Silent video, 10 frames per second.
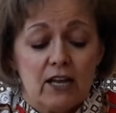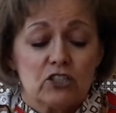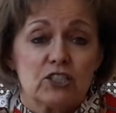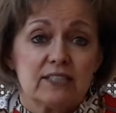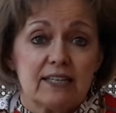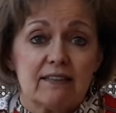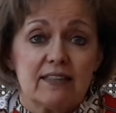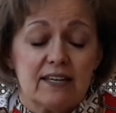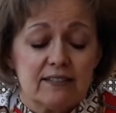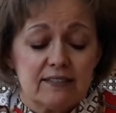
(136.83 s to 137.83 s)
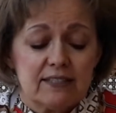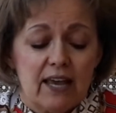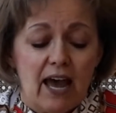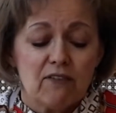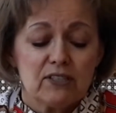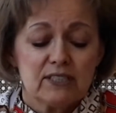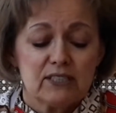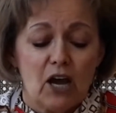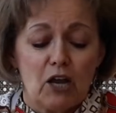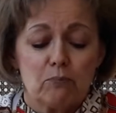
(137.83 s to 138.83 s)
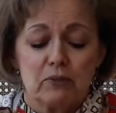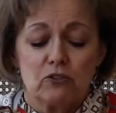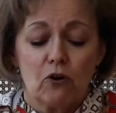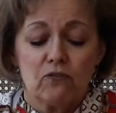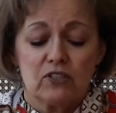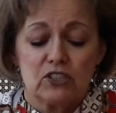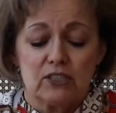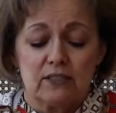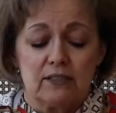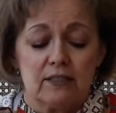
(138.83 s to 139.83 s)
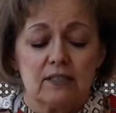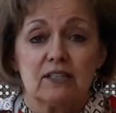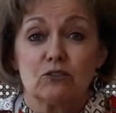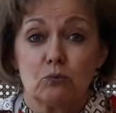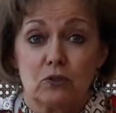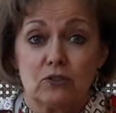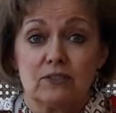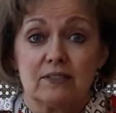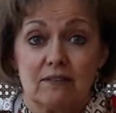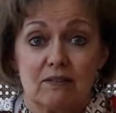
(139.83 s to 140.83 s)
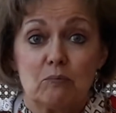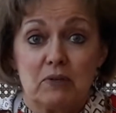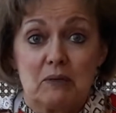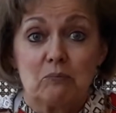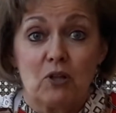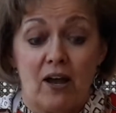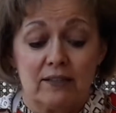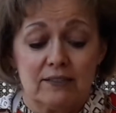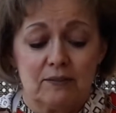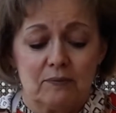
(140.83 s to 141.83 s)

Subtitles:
She said this: having sight but no vision is worse than being blind.